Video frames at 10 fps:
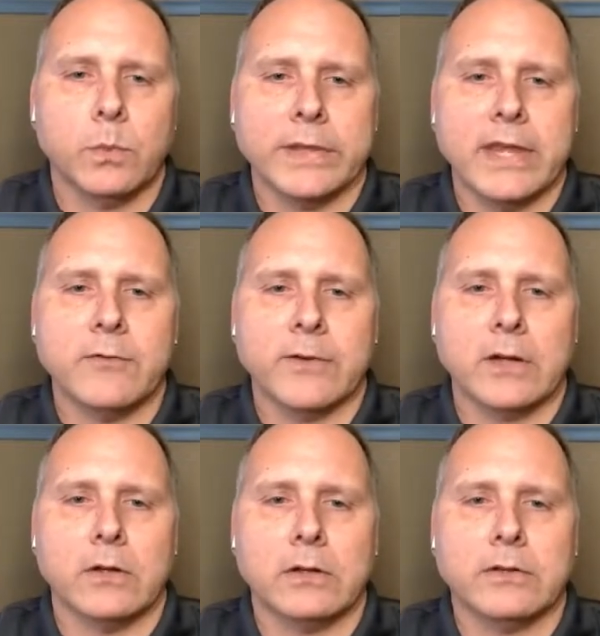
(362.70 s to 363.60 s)
what they
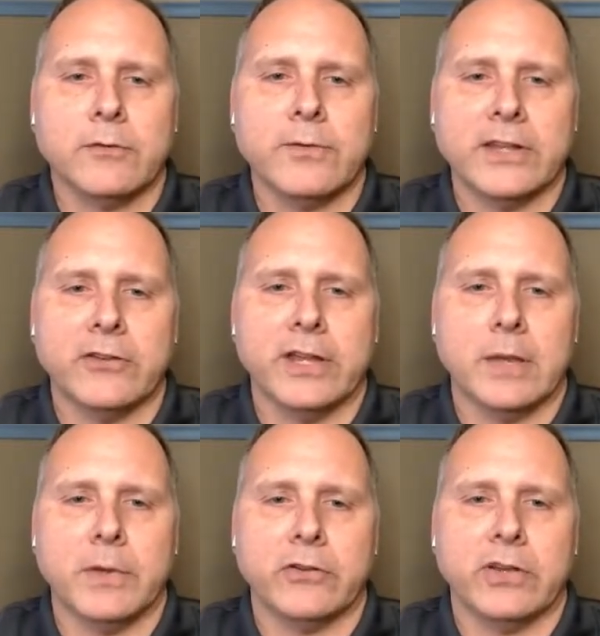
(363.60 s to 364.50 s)
feel fits
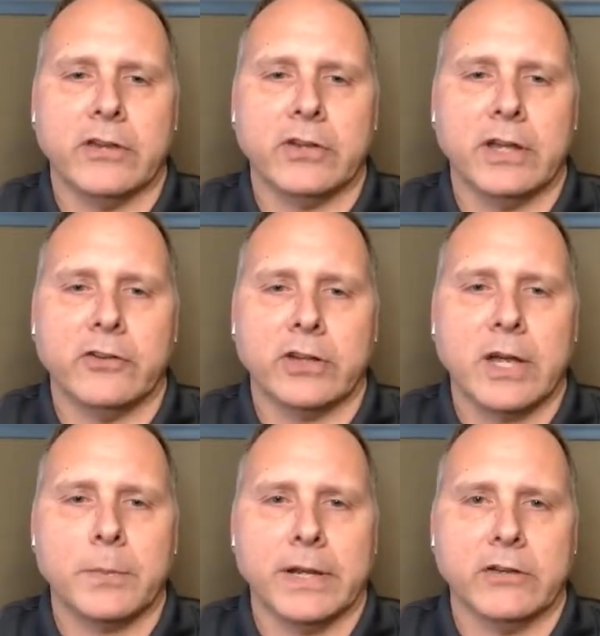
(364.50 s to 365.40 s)
them as a
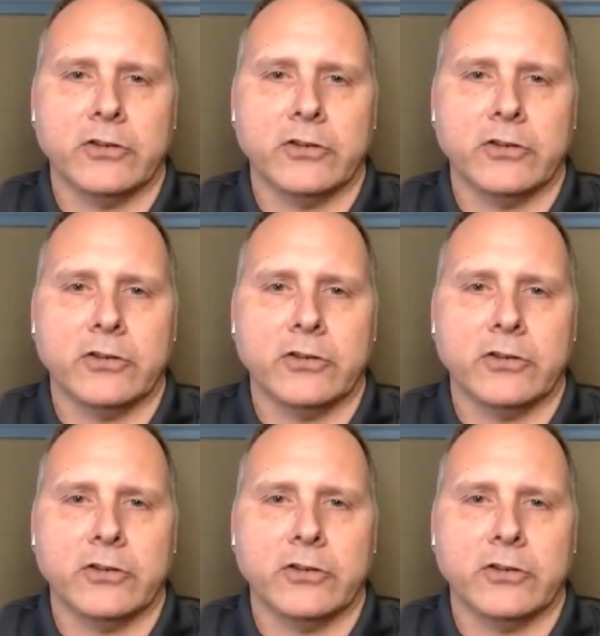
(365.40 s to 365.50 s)
company.